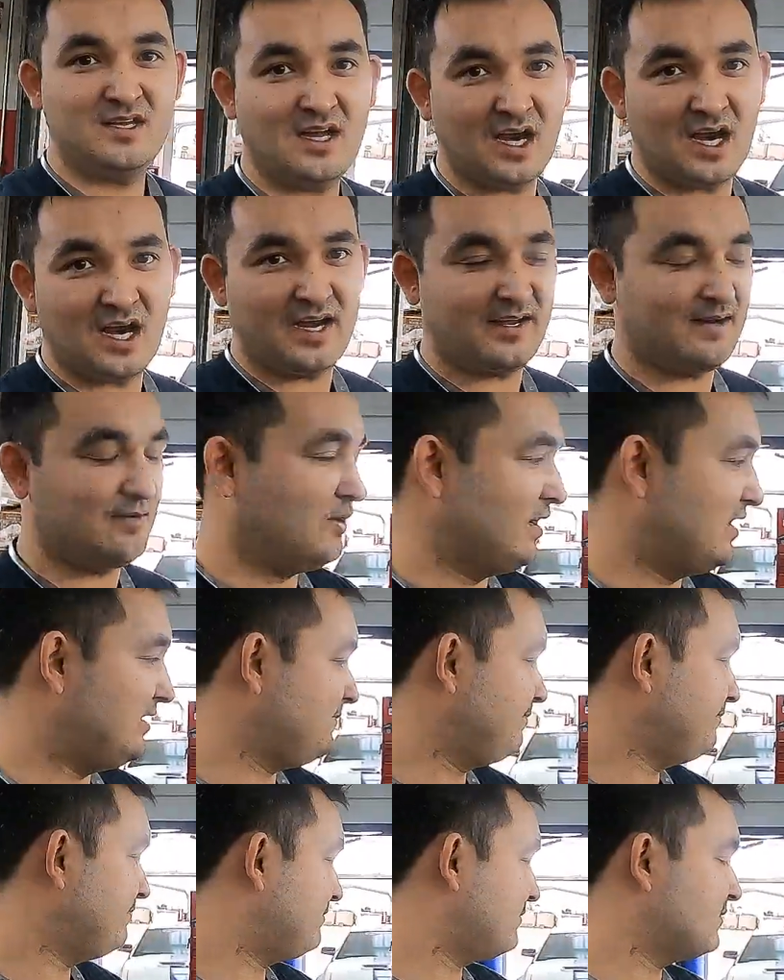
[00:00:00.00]
All right,
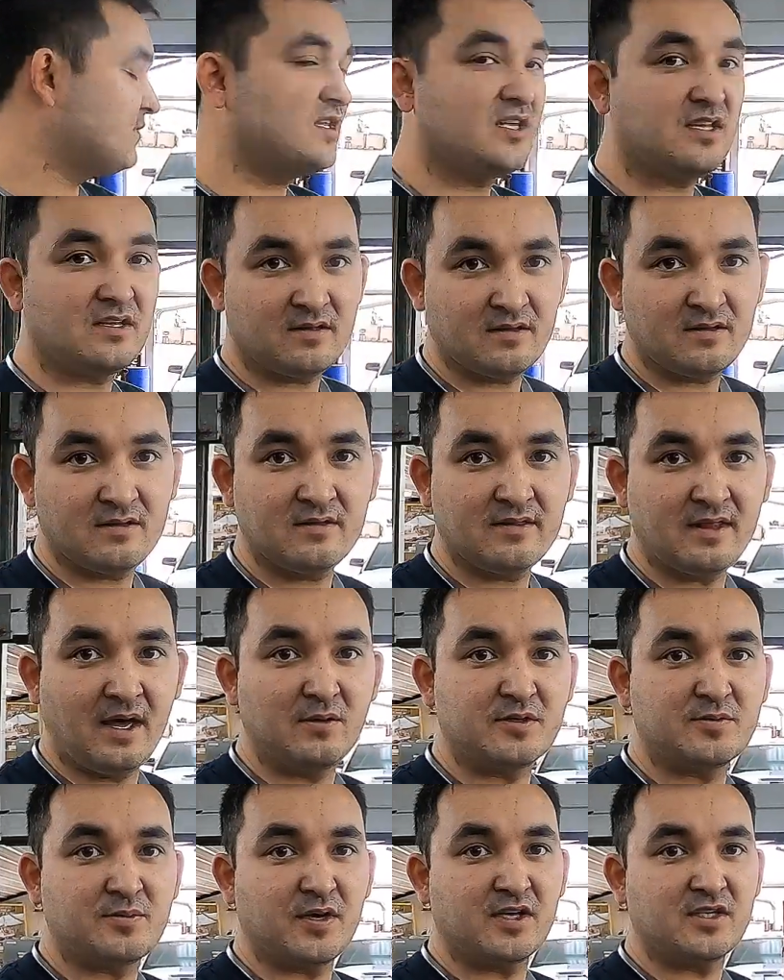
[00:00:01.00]
well, that
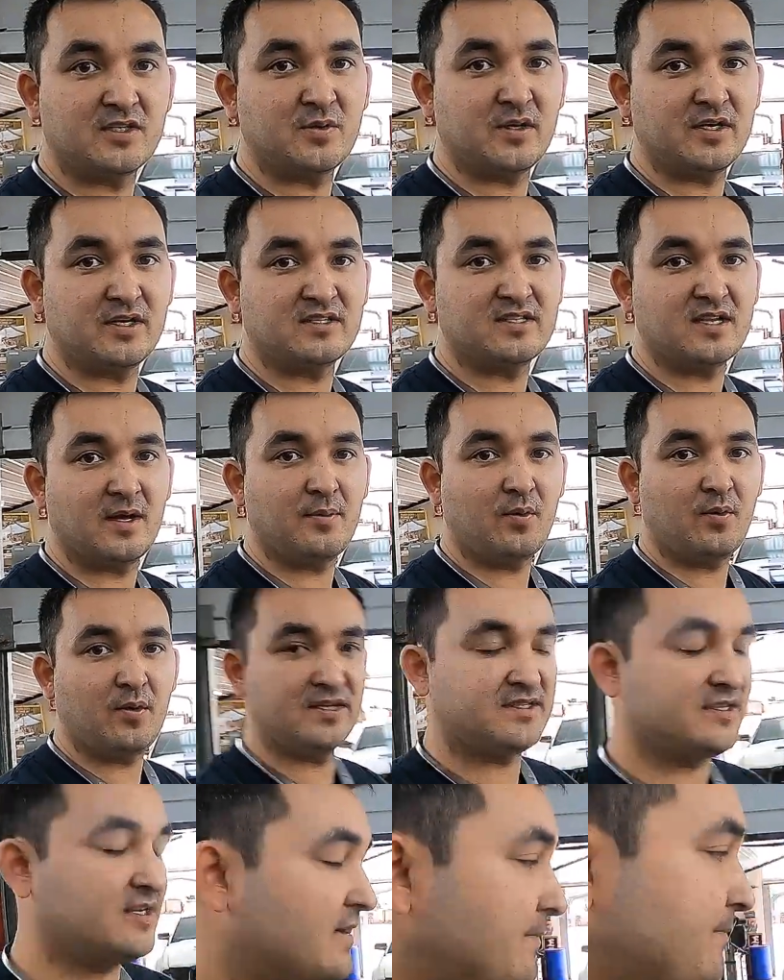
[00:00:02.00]
was pretty sweet and simple,
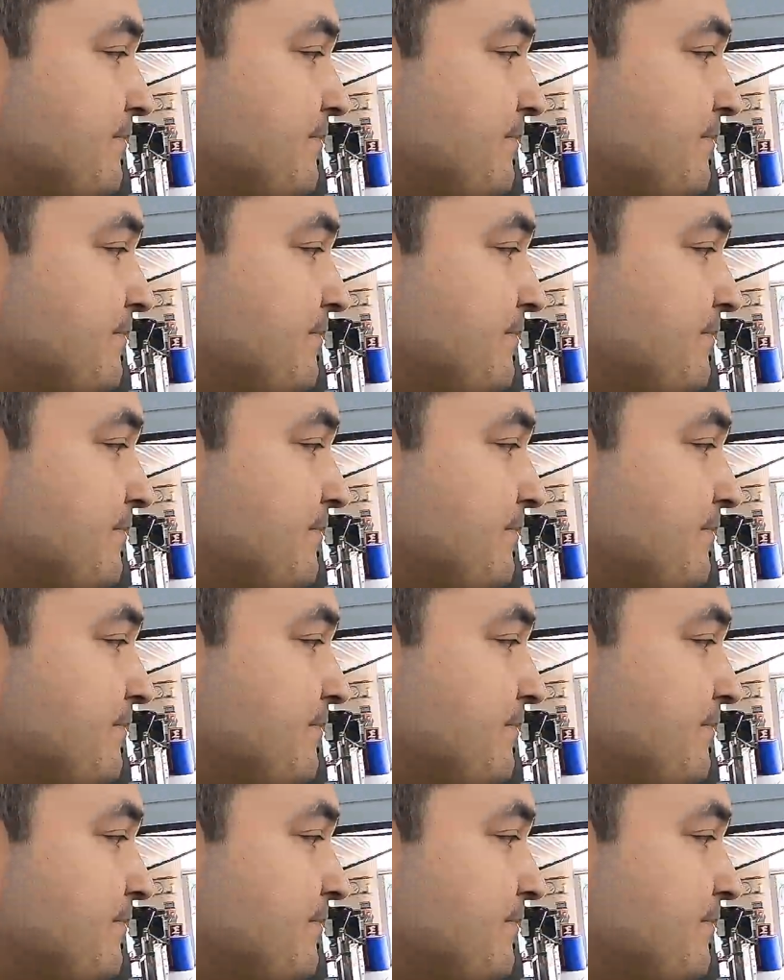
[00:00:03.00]
wasn't